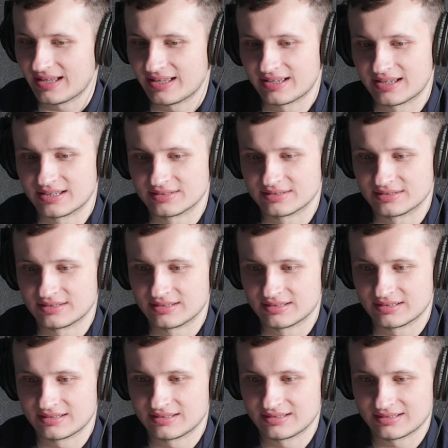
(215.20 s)
and
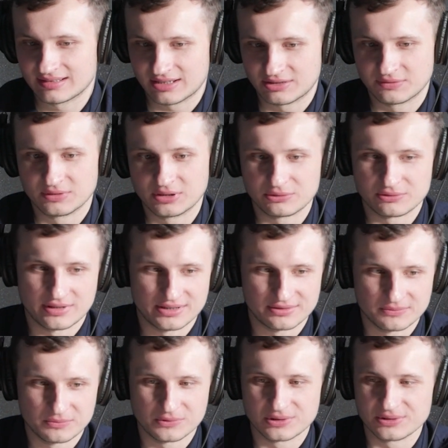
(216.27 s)
kind of the
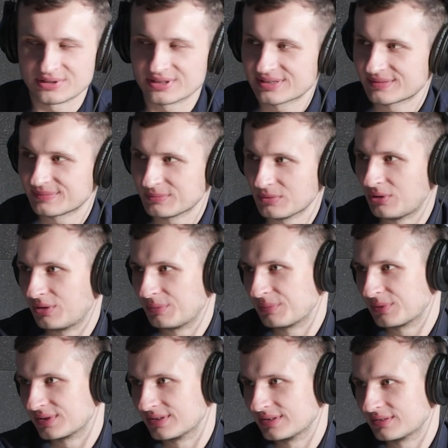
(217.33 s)
Horizon world is
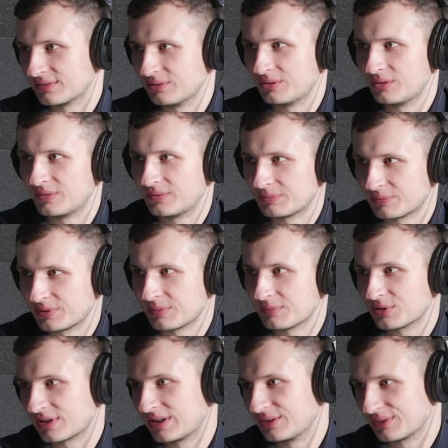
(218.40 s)
opposite of pretty
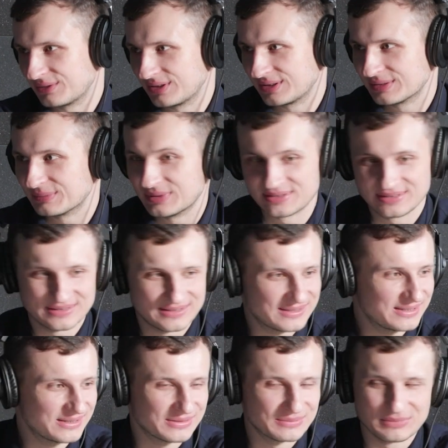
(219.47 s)
much calculated business
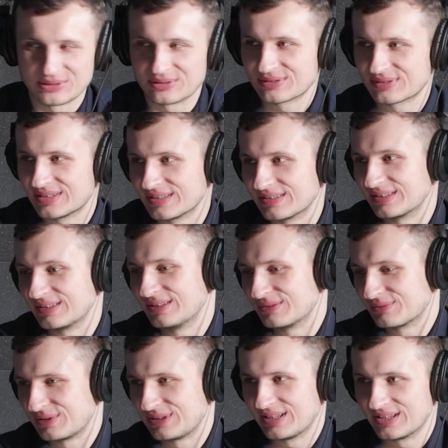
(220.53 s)
decision because they
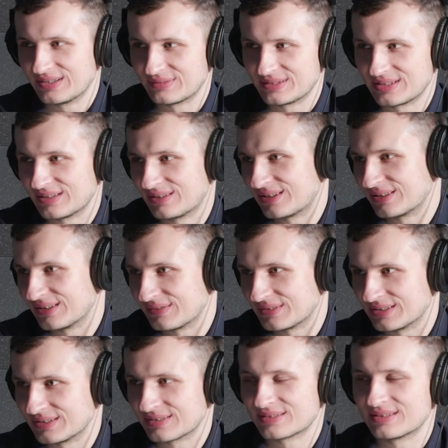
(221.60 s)
didn't really have any hard
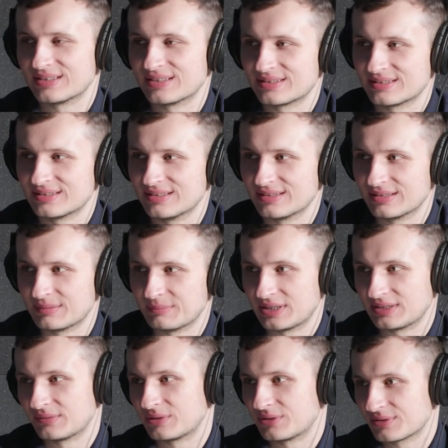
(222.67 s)
evidence that the
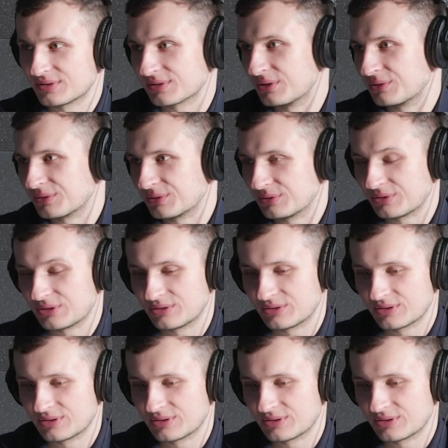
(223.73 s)
metaverse is going to